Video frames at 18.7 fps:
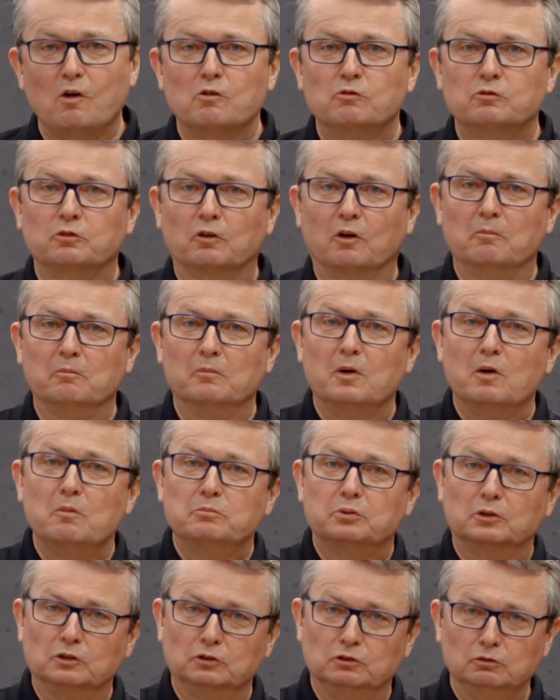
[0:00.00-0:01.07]
from
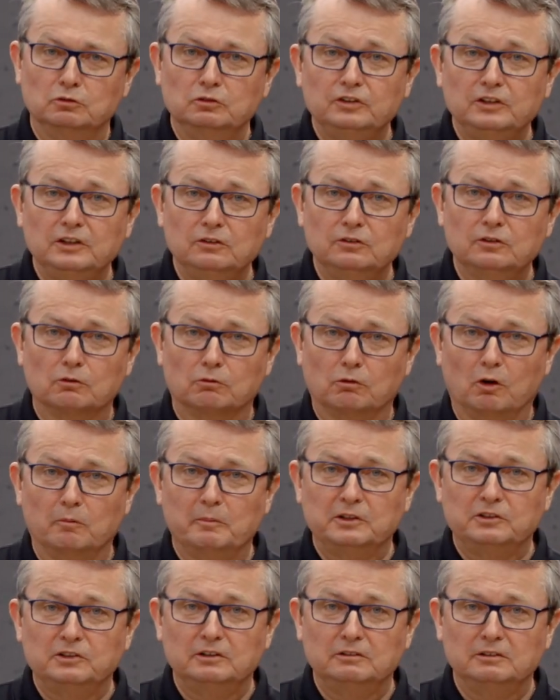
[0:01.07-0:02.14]
producing the raw
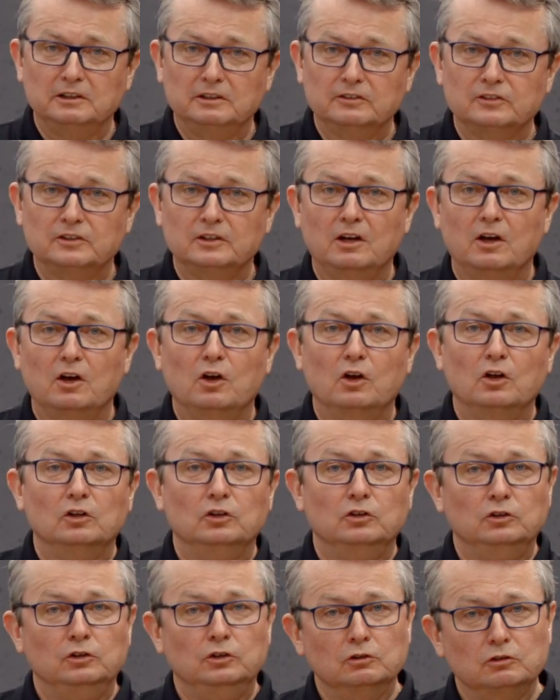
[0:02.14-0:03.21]
materials,
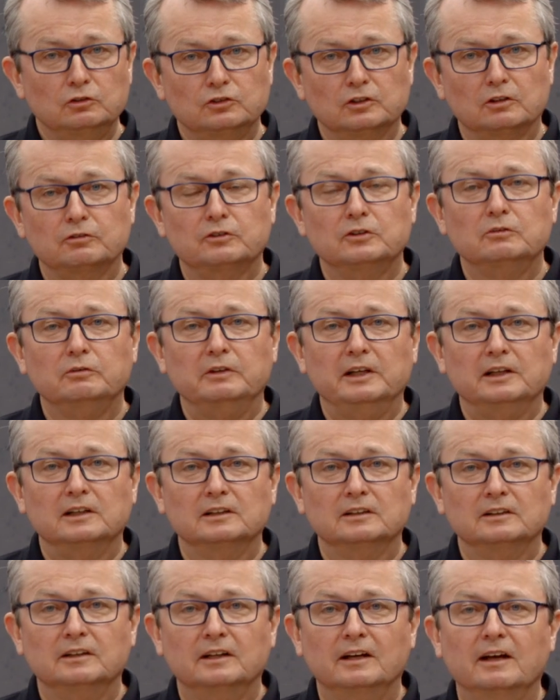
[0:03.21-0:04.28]
use of the
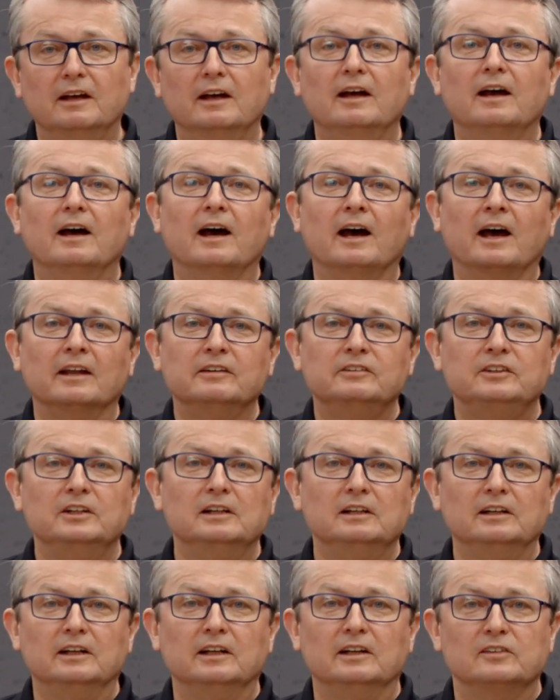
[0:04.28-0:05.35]
vehicle,
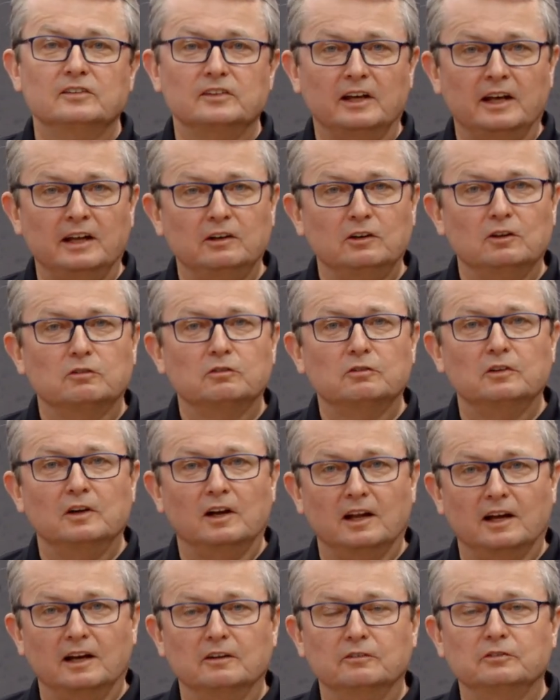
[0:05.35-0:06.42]
until its
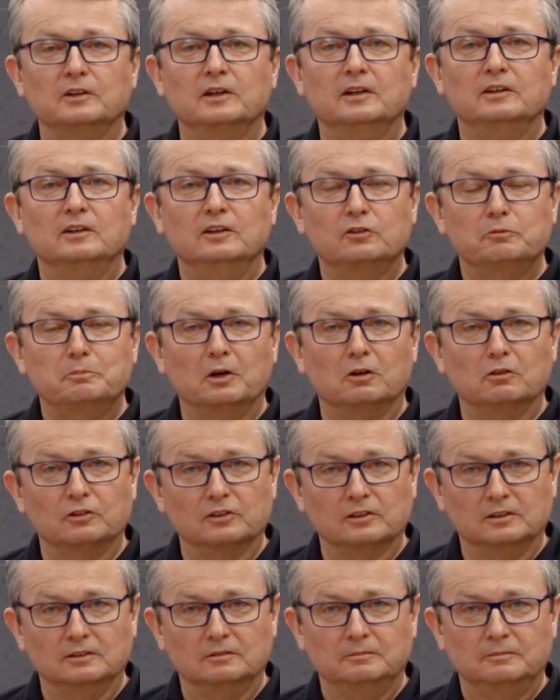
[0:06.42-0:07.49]
end-of-life
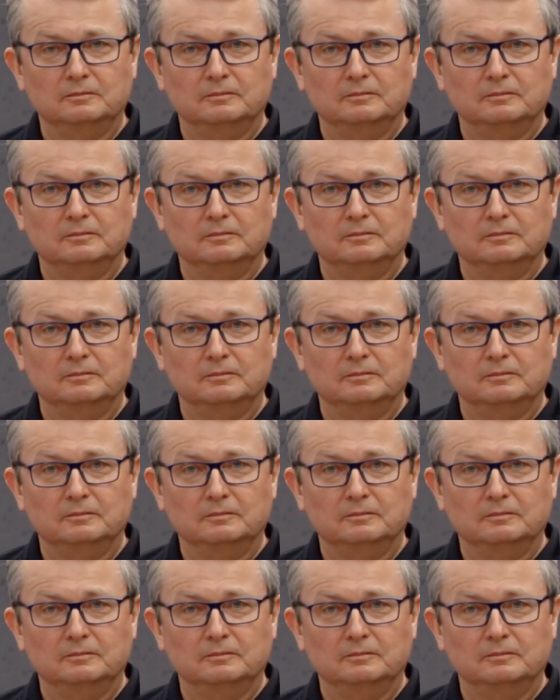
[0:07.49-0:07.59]
disposal.